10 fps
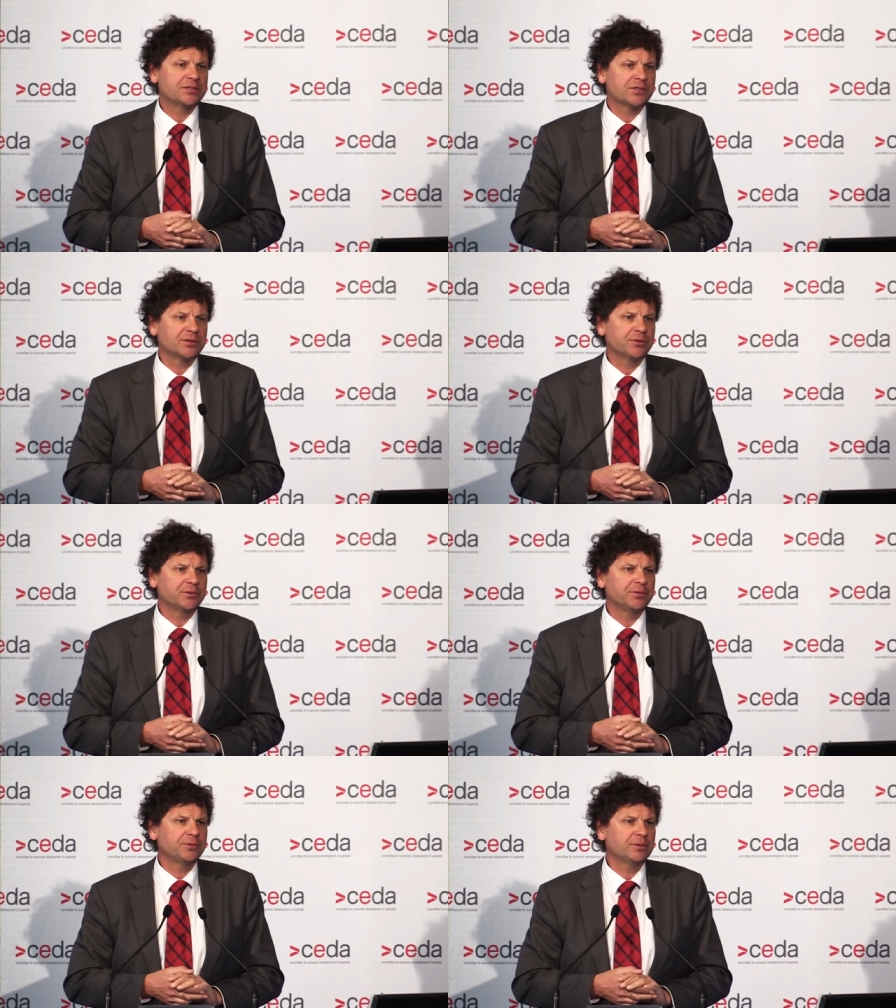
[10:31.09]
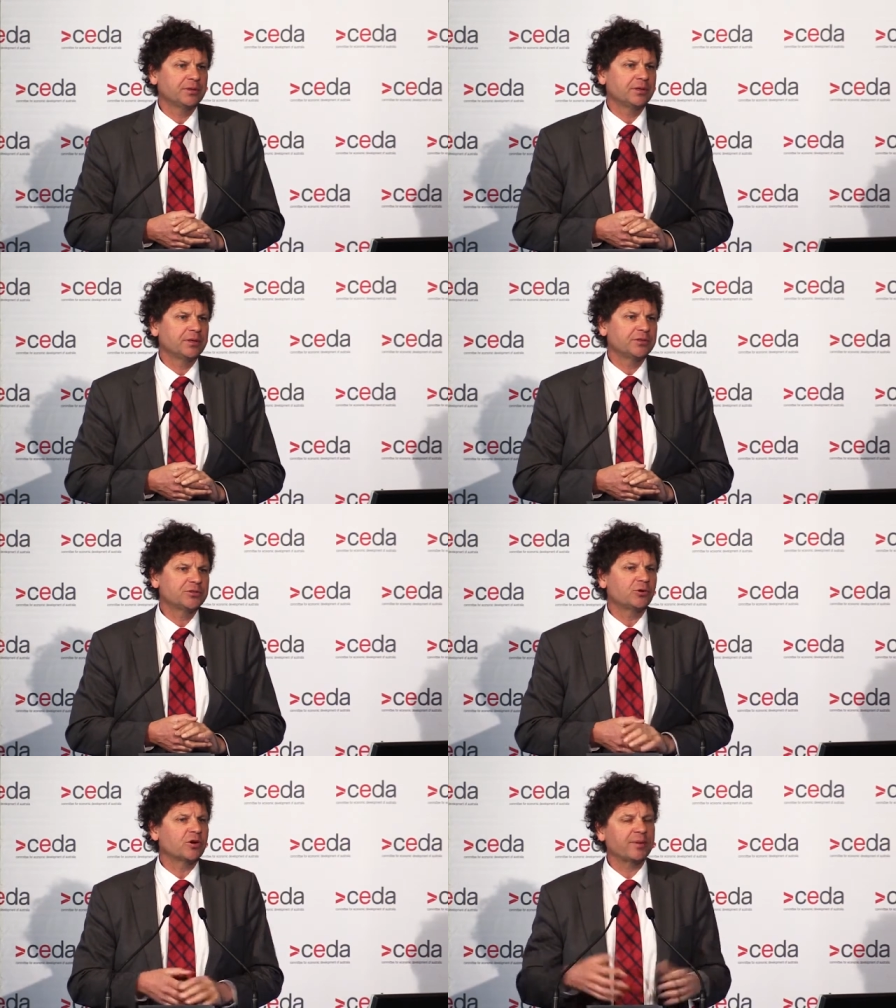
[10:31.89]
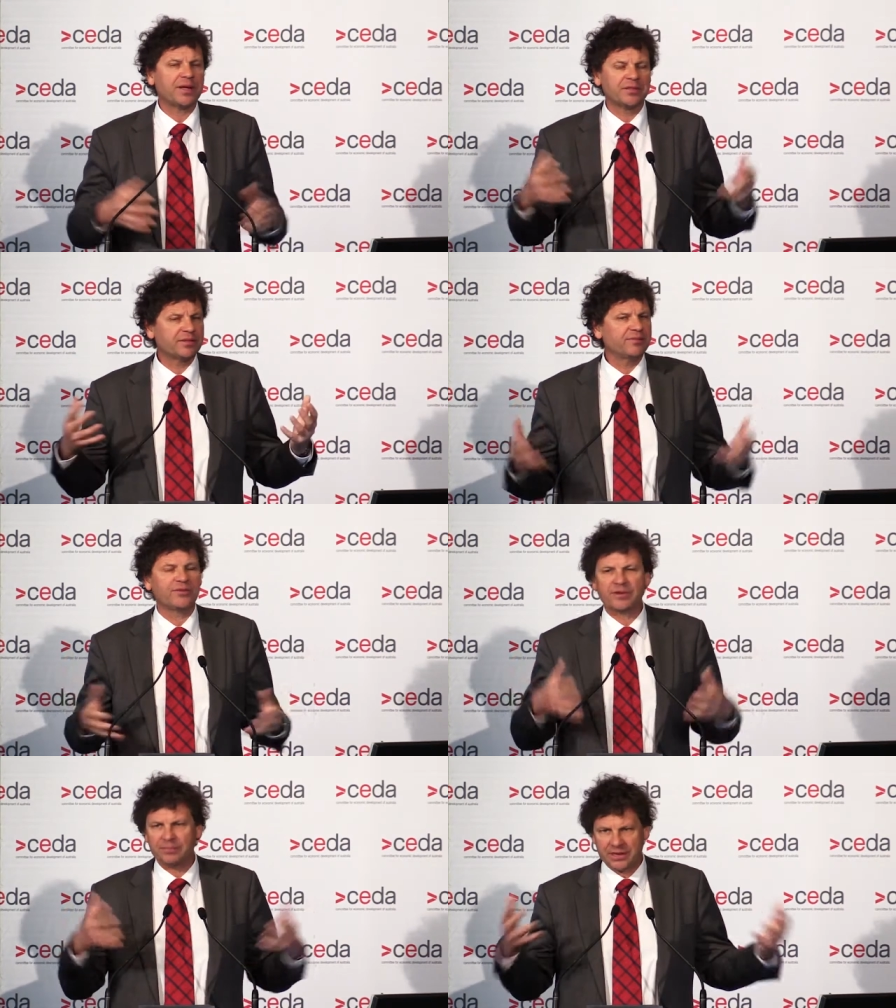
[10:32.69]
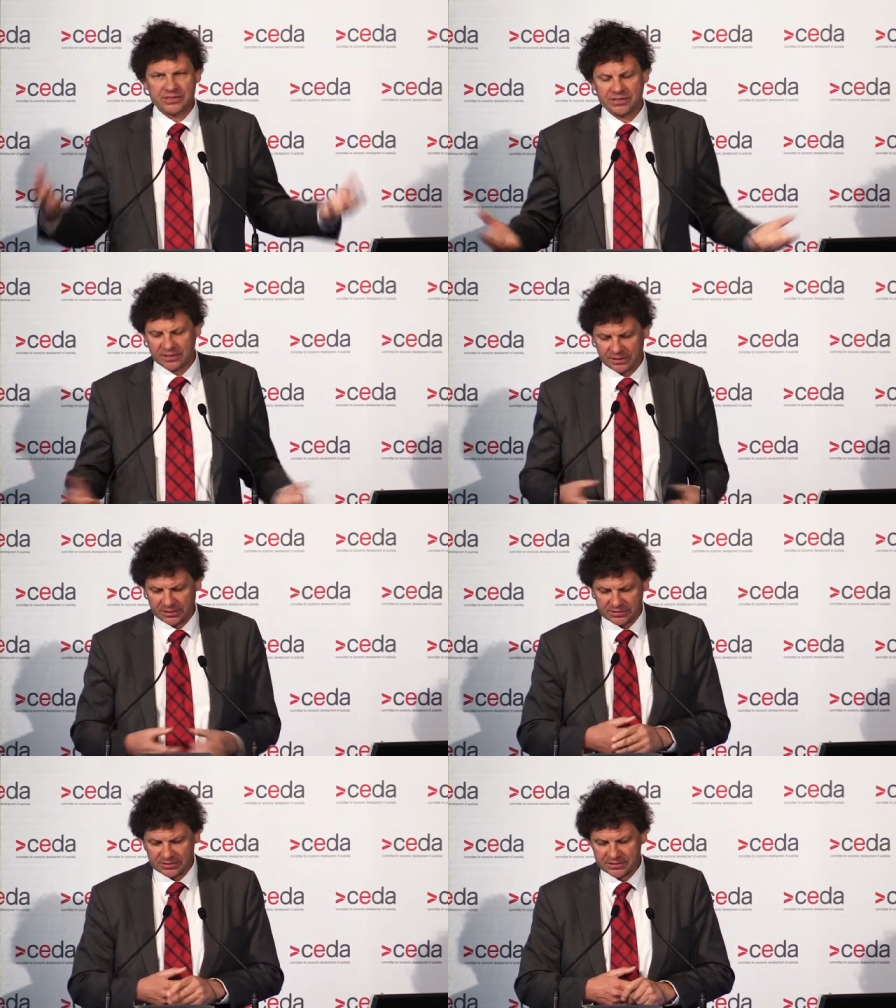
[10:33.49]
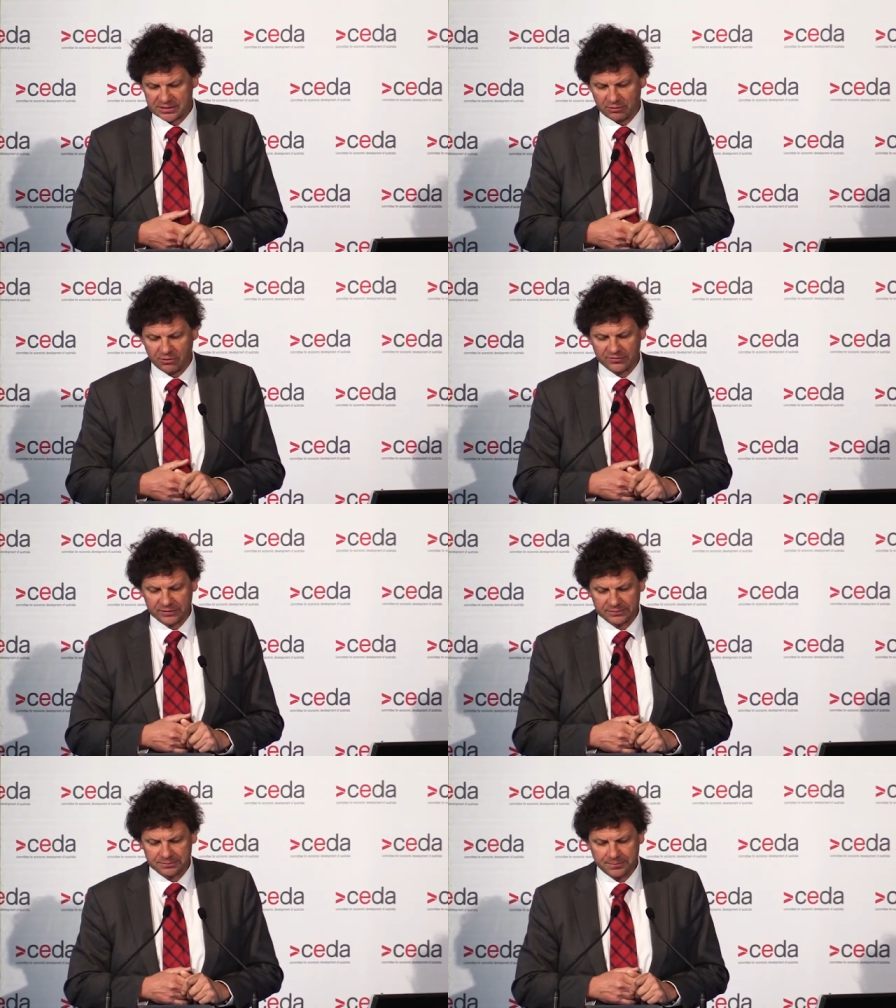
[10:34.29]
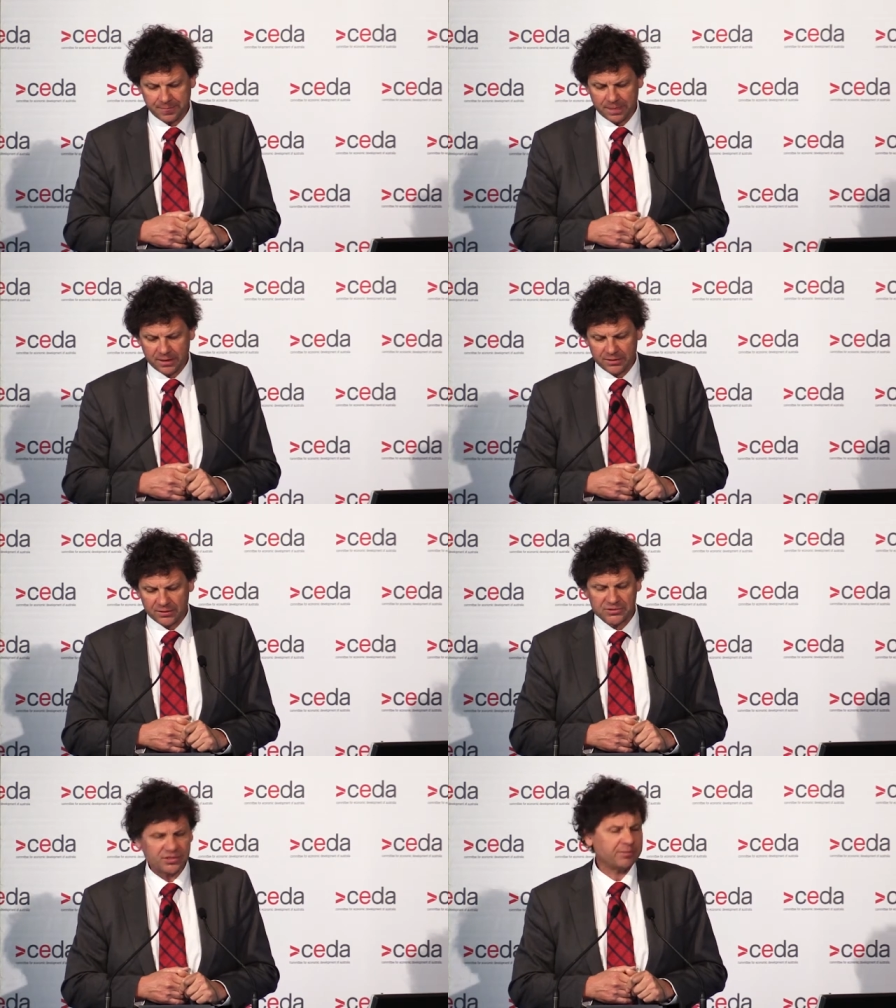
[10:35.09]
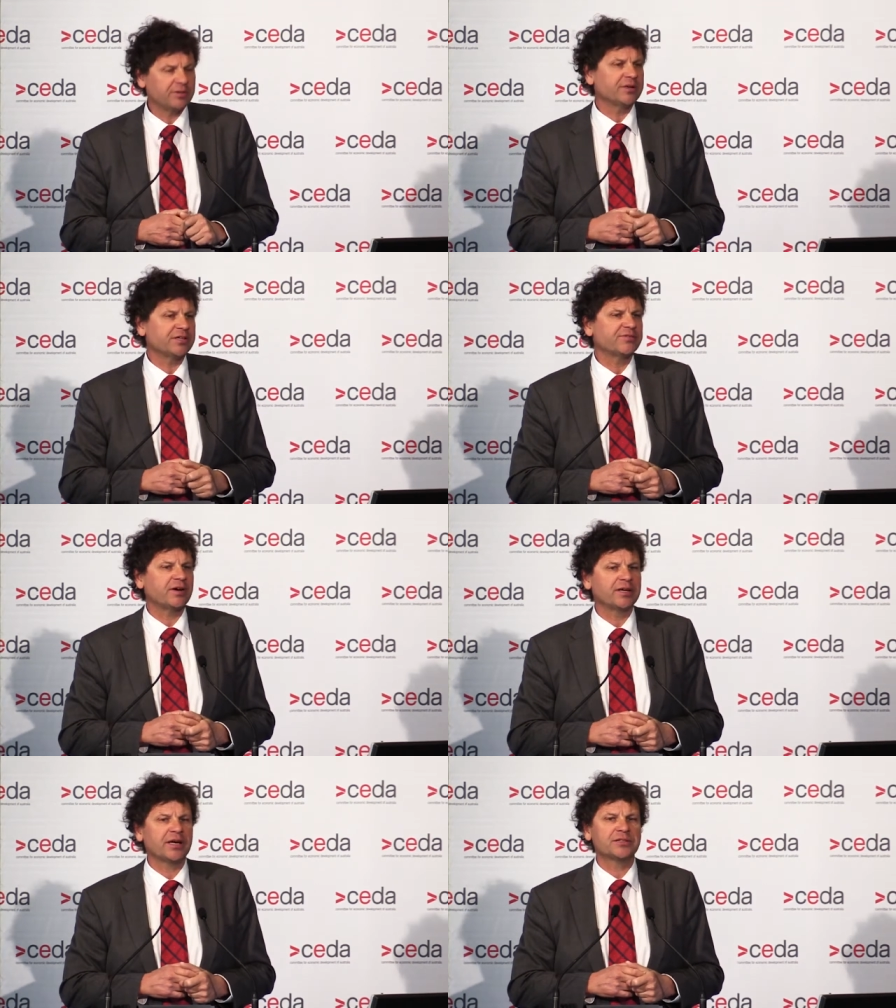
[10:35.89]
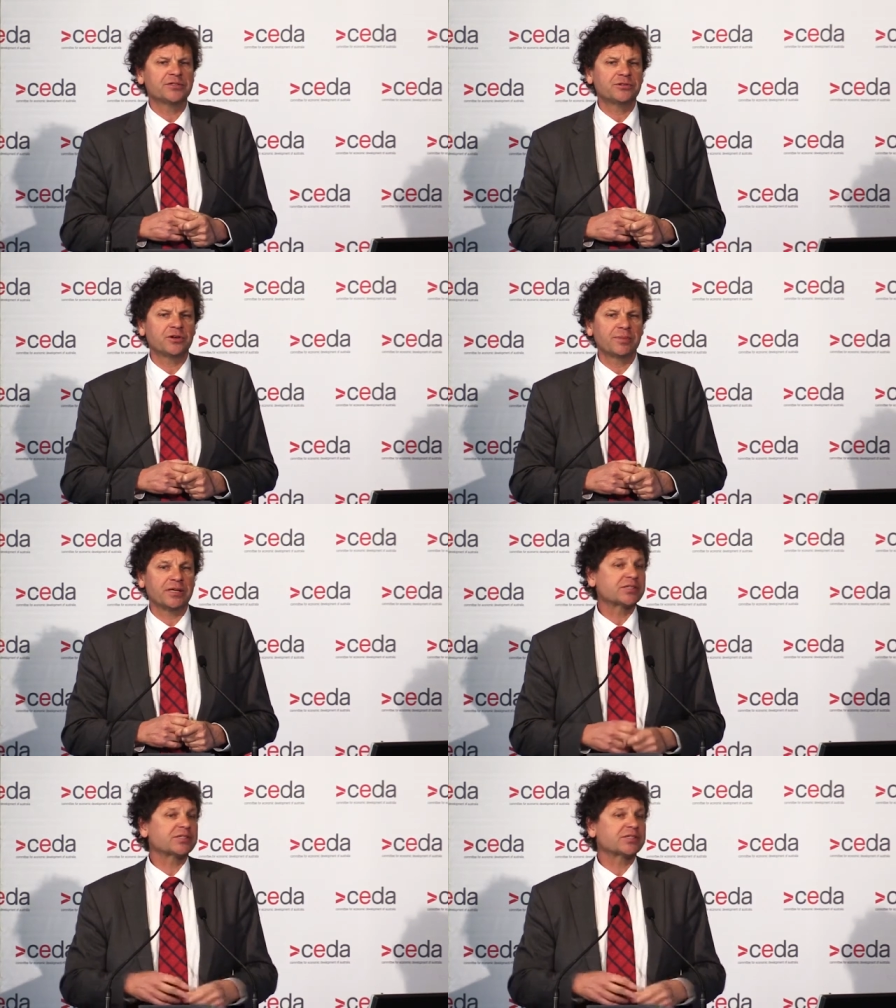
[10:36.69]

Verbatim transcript: to talk about the very basic things that so often those communities find hard to talk about.